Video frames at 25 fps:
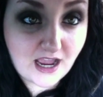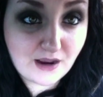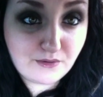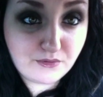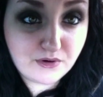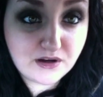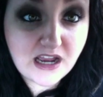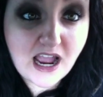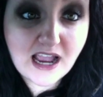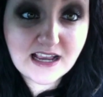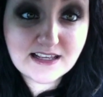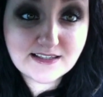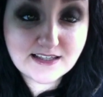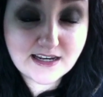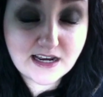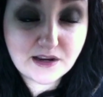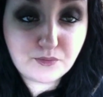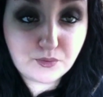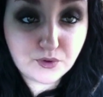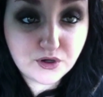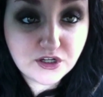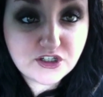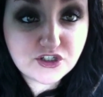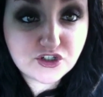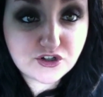I
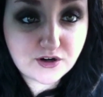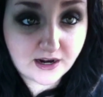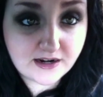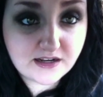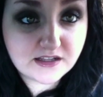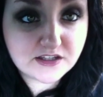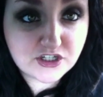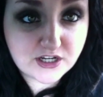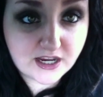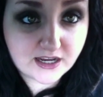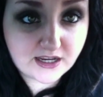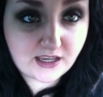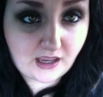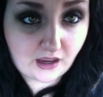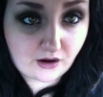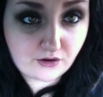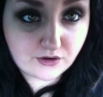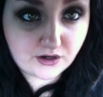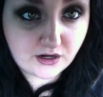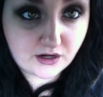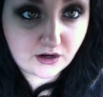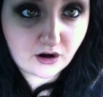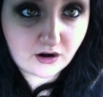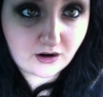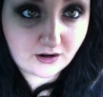would try to check
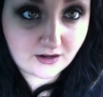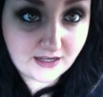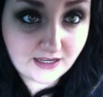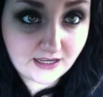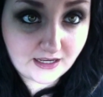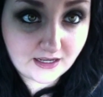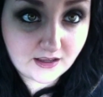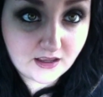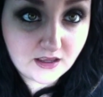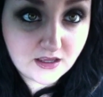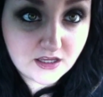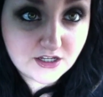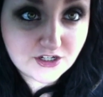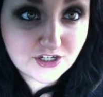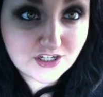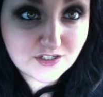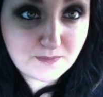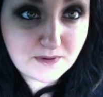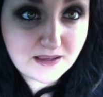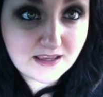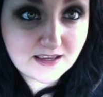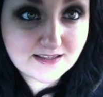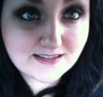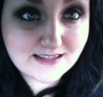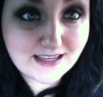out an RE, just
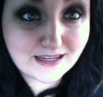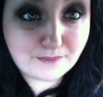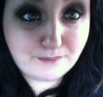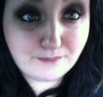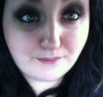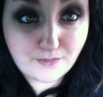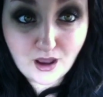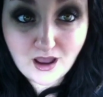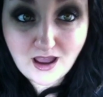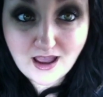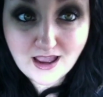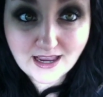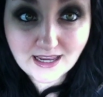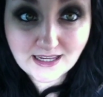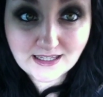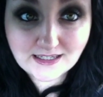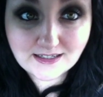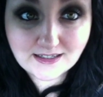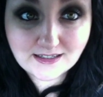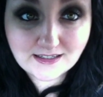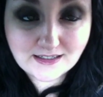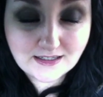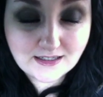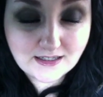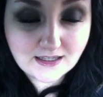because like mine